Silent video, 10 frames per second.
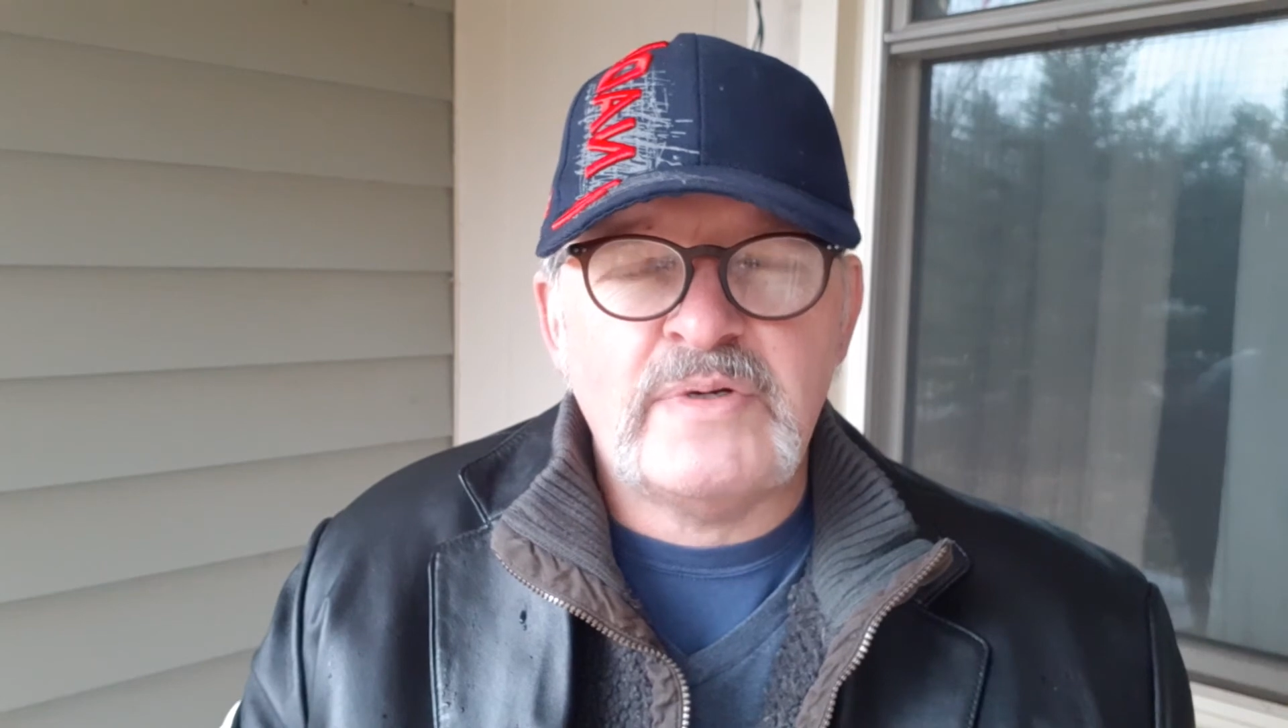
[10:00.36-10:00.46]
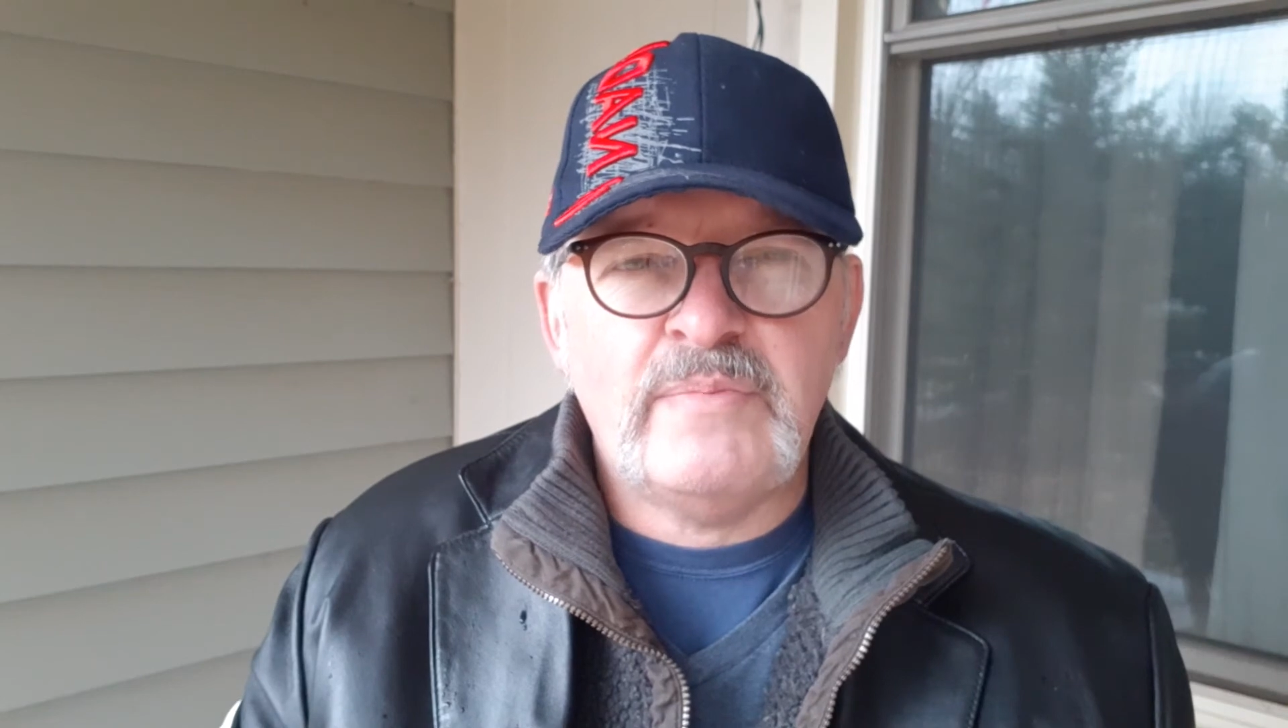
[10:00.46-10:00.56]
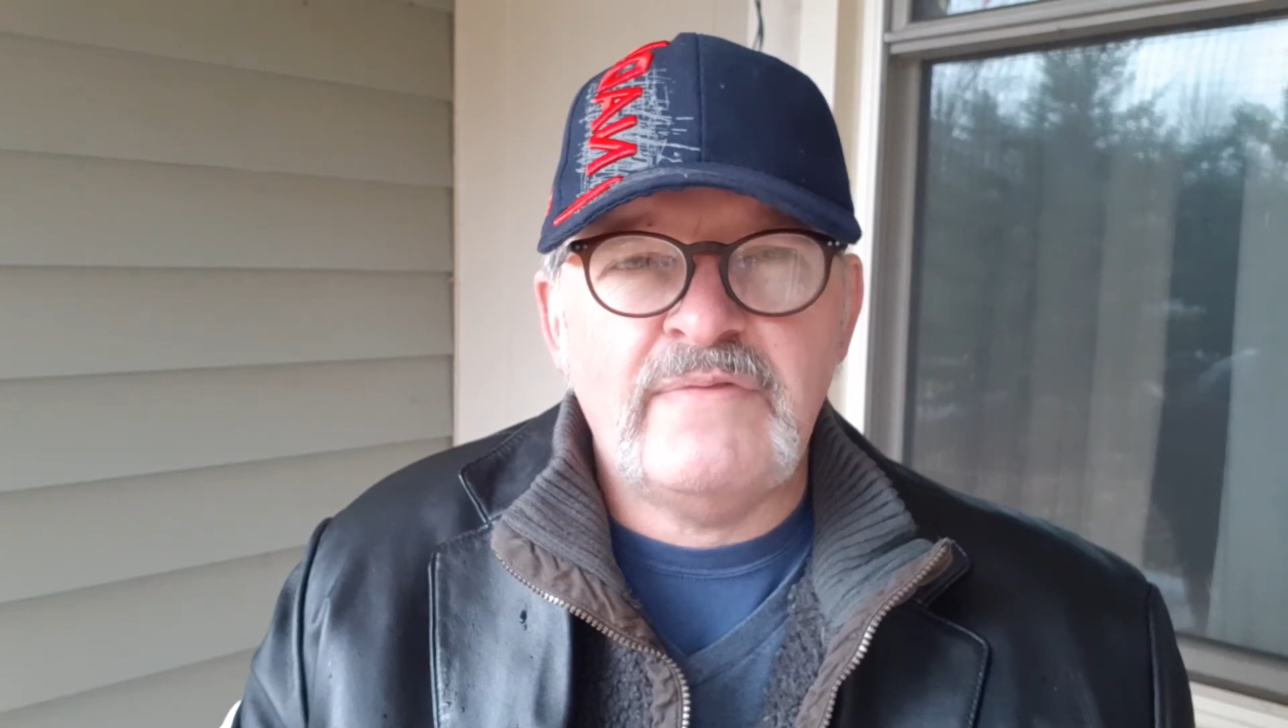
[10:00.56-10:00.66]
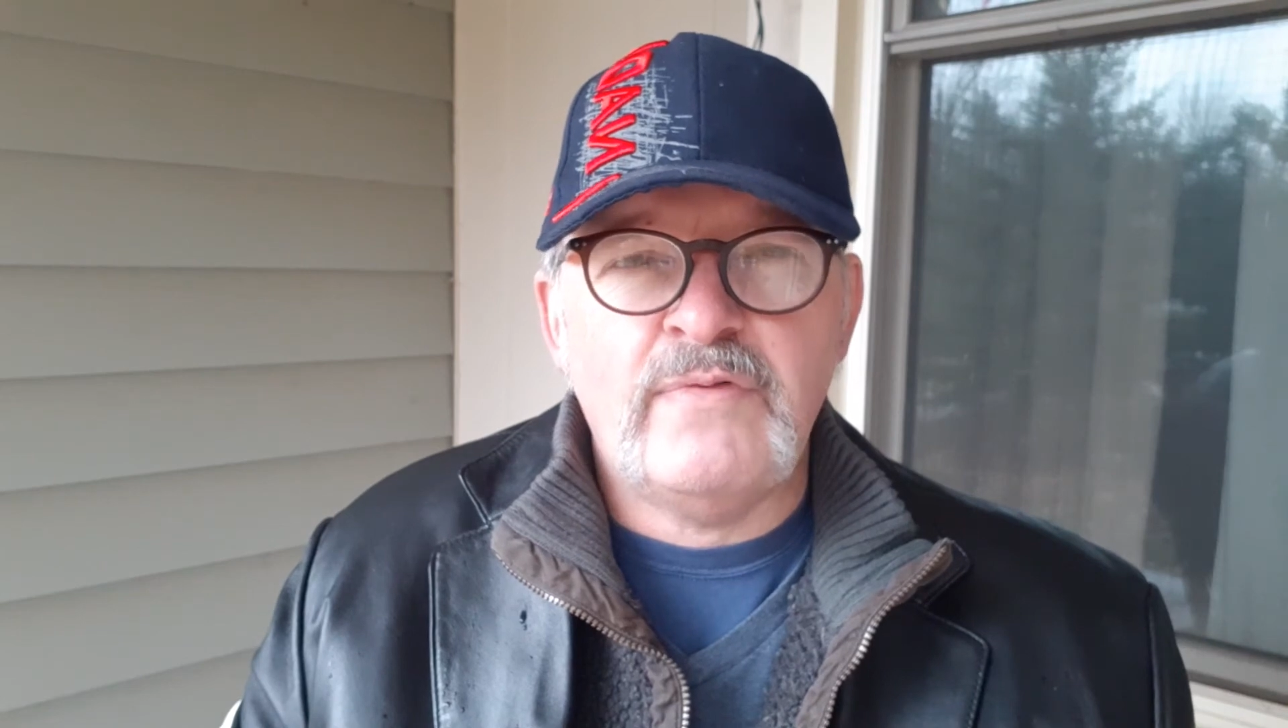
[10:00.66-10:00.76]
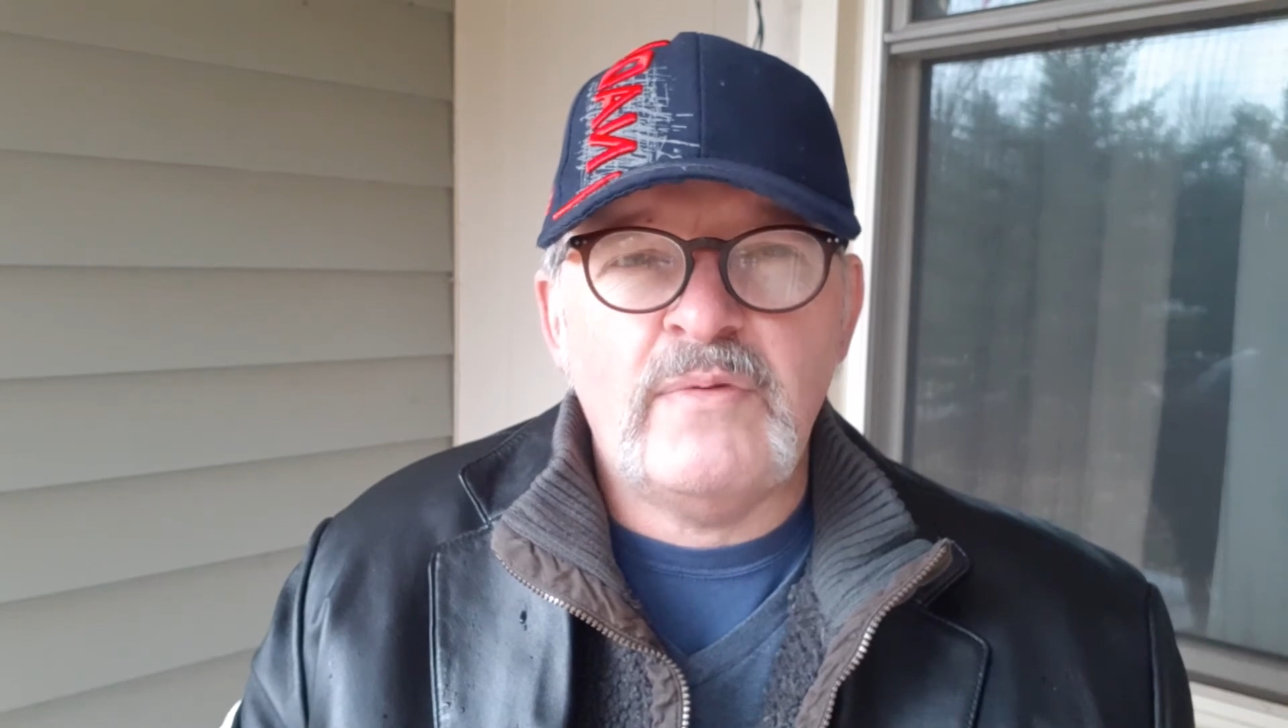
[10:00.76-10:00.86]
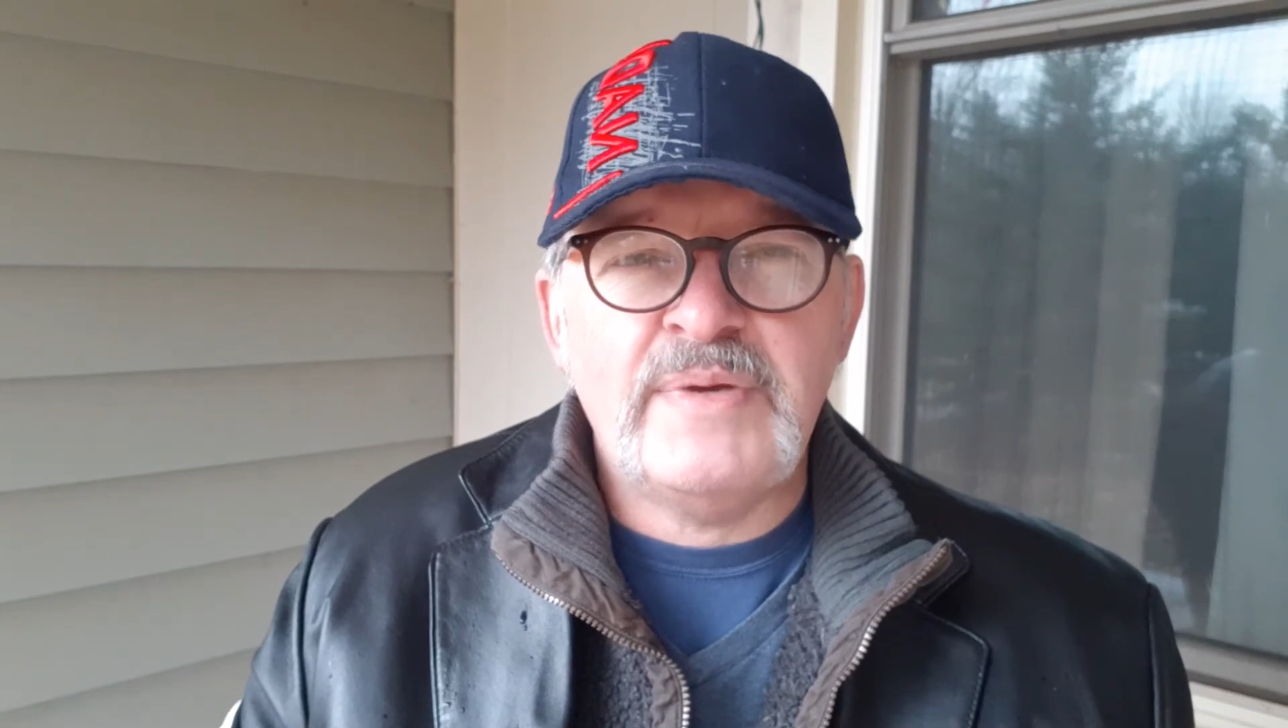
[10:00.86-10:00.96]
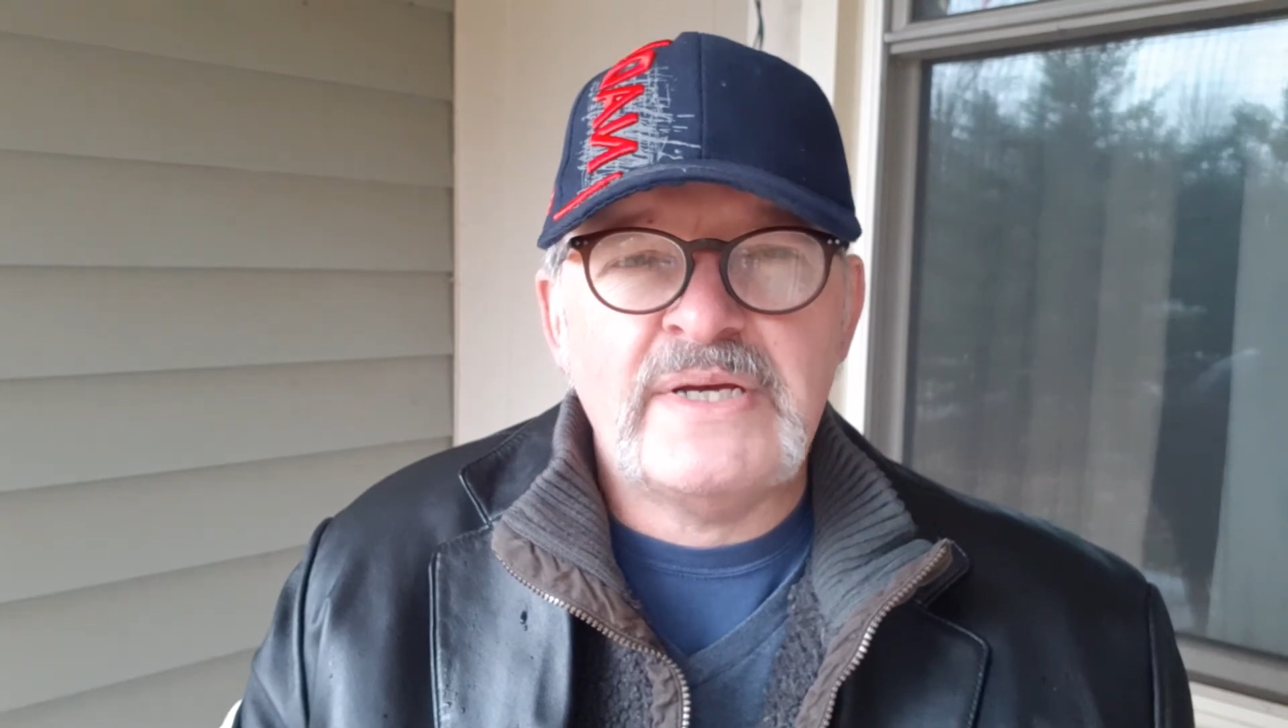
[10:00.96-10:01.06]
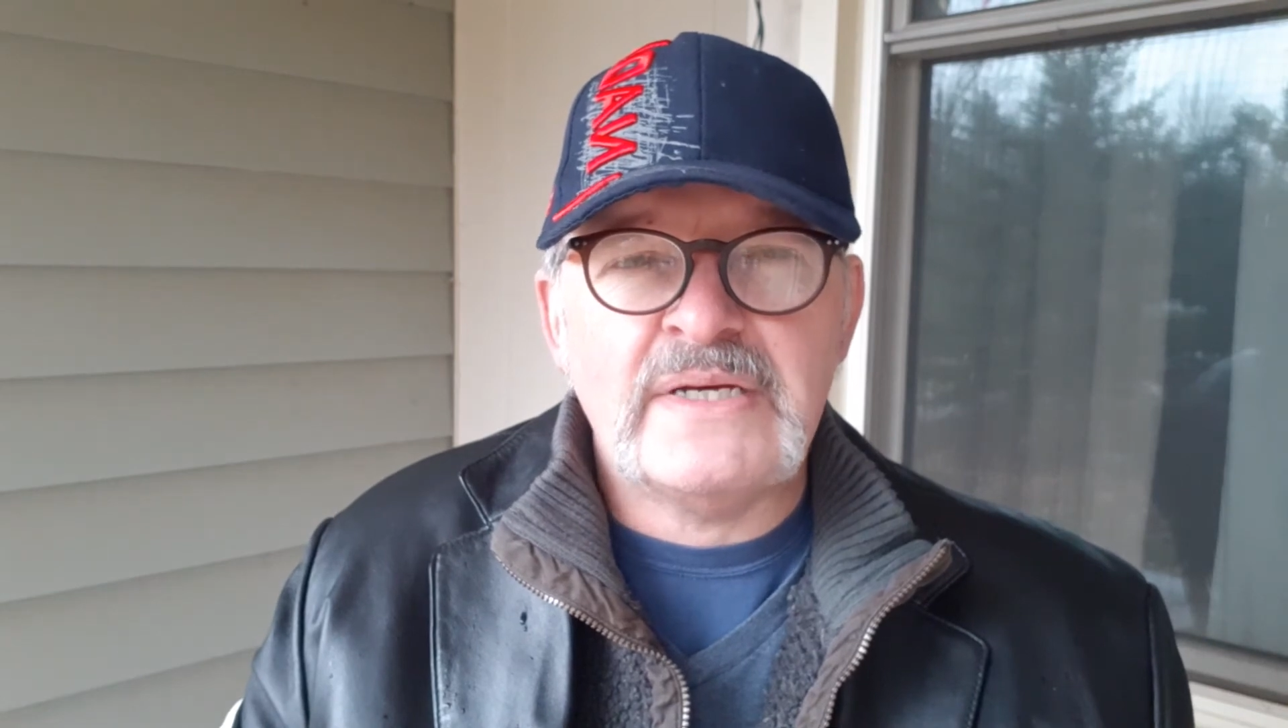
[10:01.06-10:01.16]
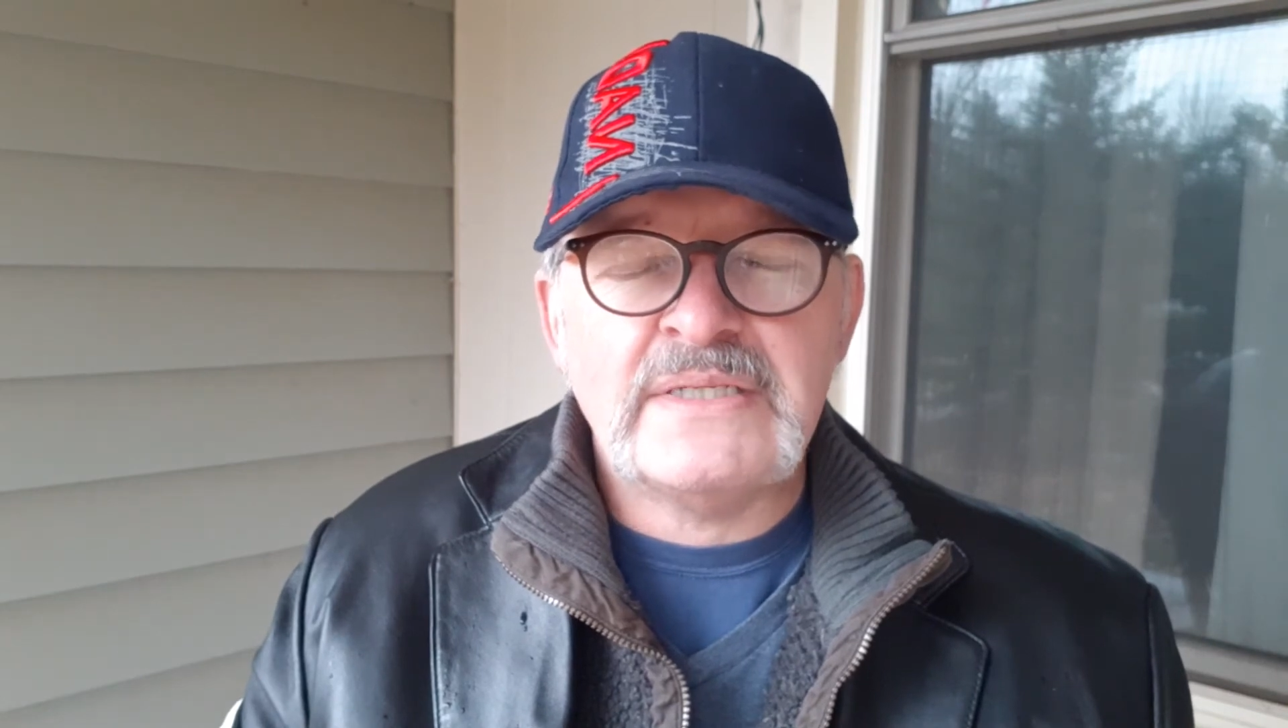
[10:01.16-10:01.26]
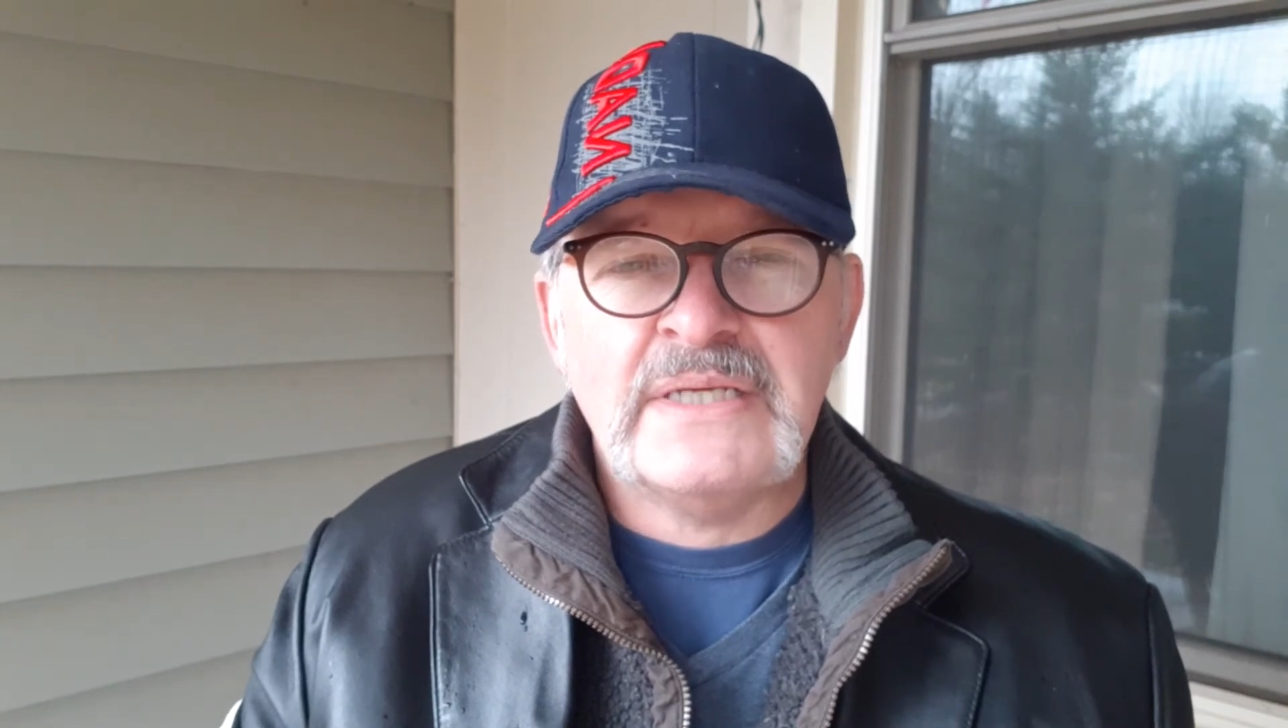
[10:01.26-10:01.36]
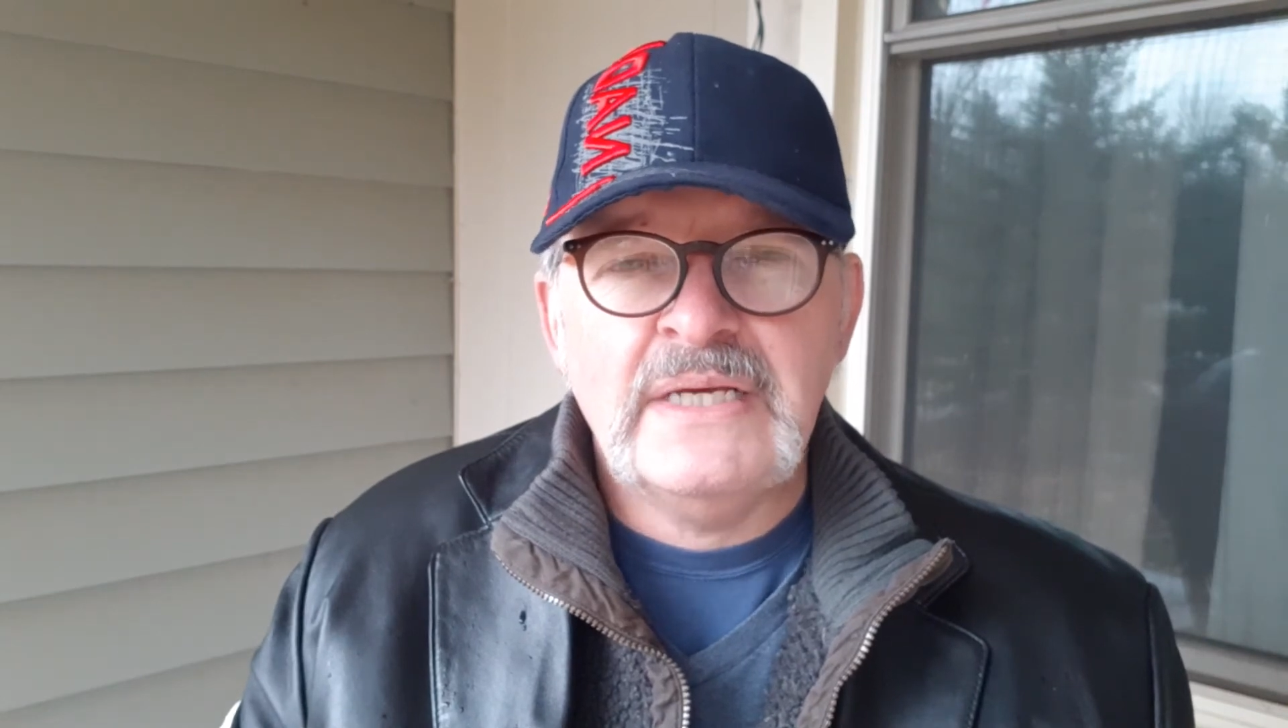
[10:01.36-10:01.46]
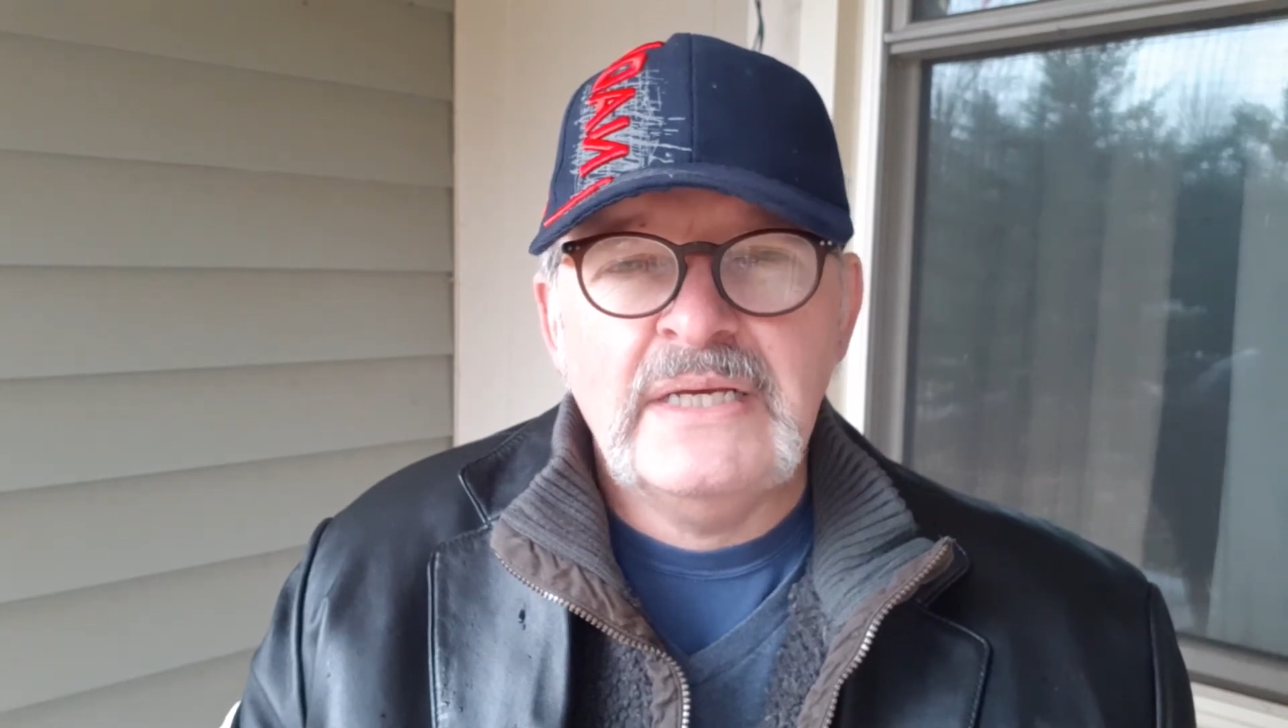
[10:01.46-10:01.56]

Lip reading: before, because